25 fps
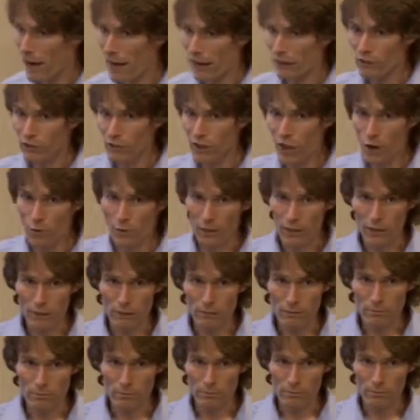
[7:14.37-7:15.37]
about
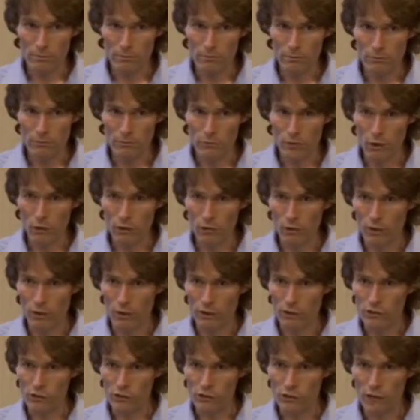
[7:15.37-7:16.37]
knowing, not
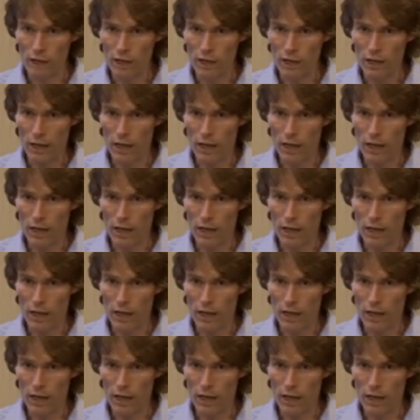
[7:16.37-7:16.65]
knowledge.